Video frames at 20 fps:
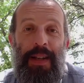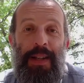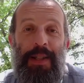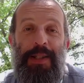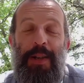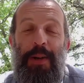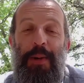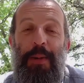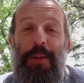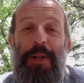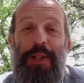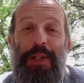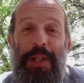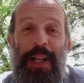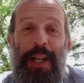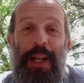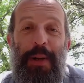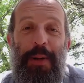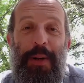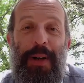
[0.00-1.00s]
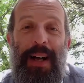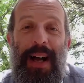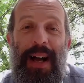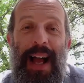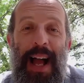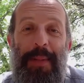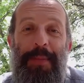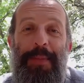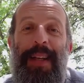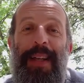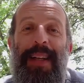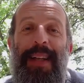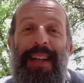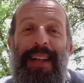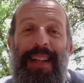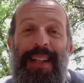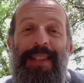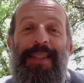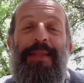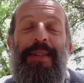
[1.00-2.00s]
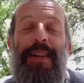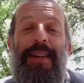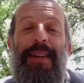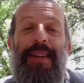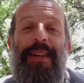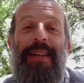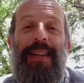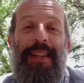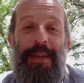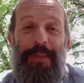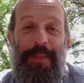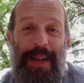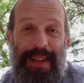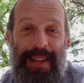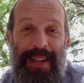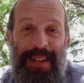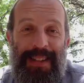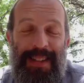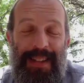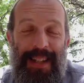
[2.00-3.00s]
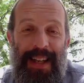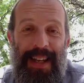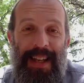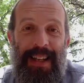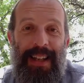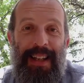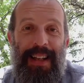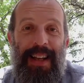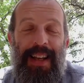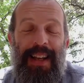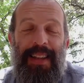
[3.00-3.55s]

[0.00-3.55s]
So wishing you a happy Israel Independence Day.